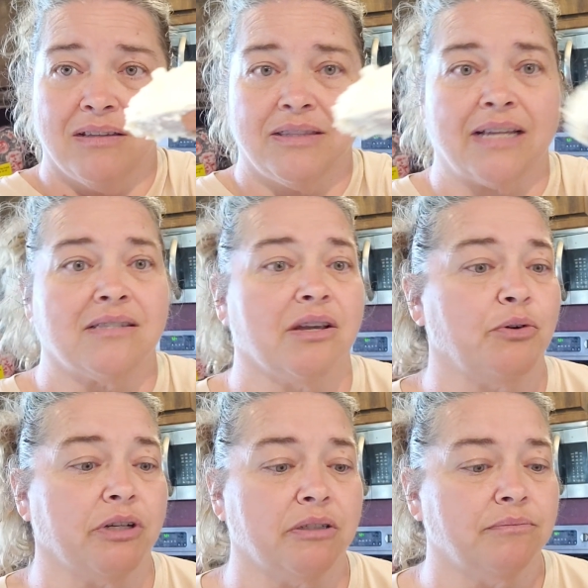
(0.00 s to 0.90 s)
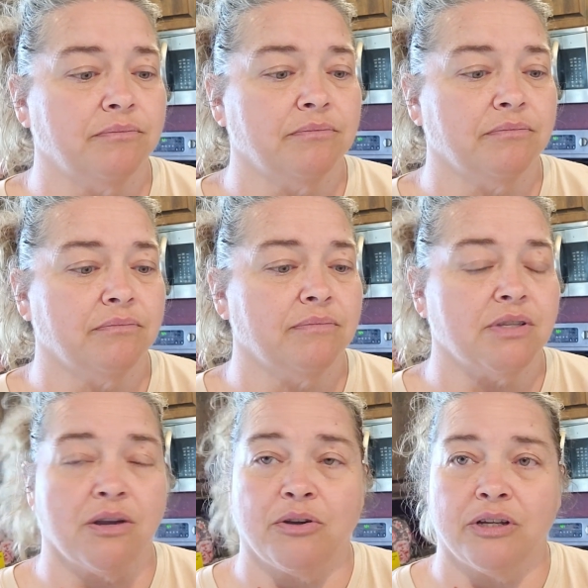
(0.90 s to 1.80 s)
that's so good.
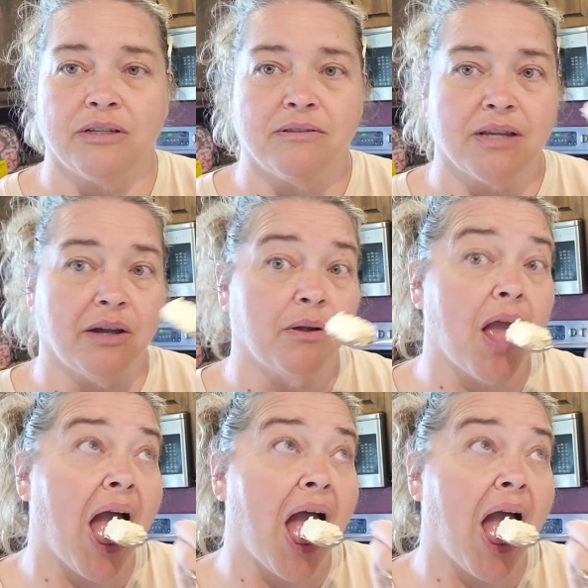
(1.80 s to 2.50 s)
So good. So